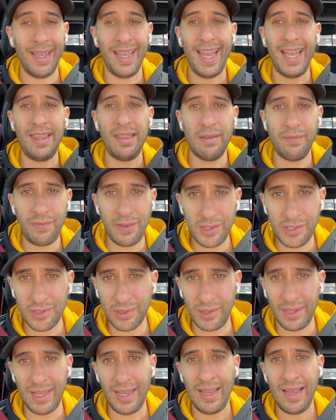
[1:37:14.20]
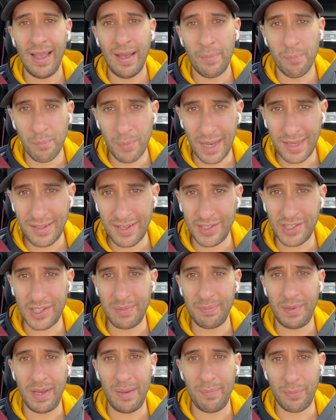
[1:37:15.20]
individually
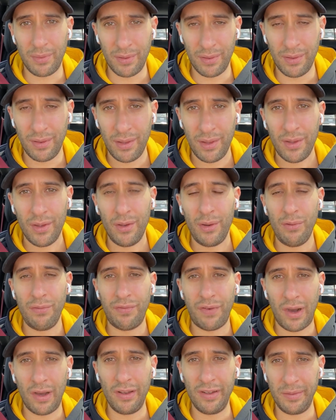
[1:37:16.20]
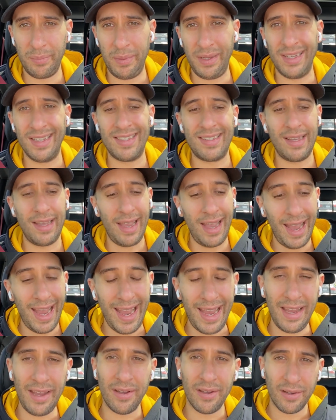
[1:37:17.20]
messaging people who followed me to say,
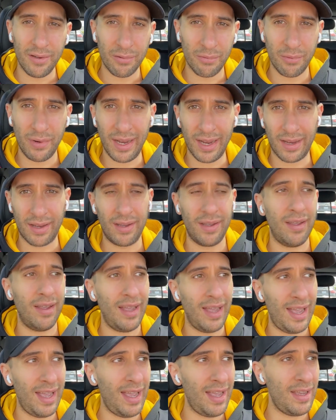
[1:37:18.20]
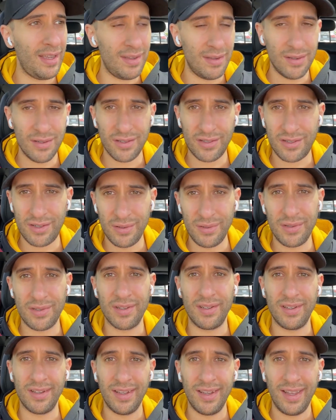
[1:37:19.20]
hey, Rick, hey,
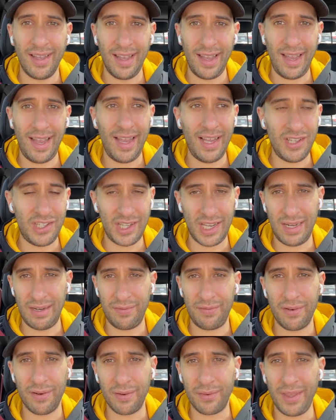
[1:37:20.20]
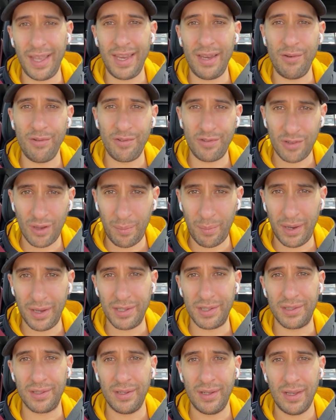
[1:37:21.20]
Susan, hey, Jennifer, thank you so
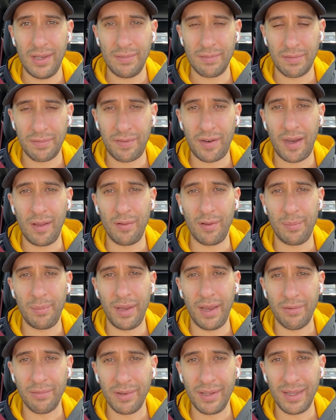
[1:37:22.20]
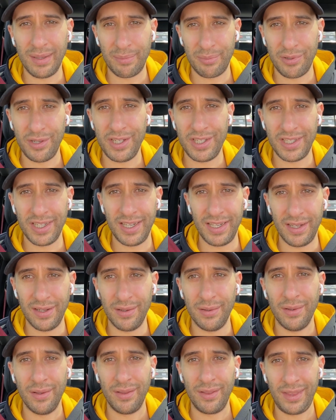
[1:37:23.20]
much for following me. I really appreciate
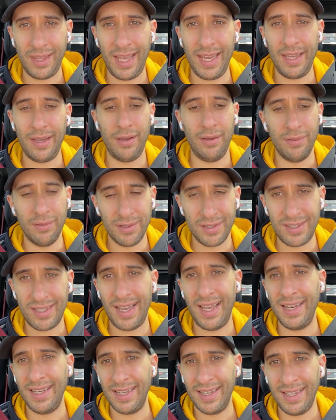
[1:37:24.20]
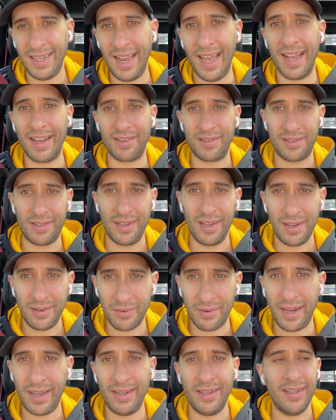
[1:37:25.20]
you. Thank you. Send. Next.
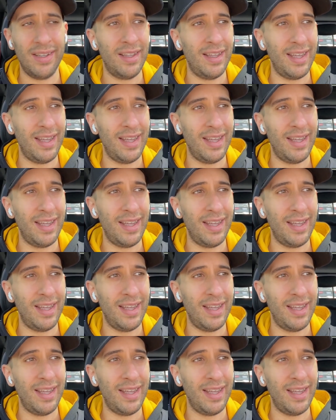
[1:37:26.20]
Right?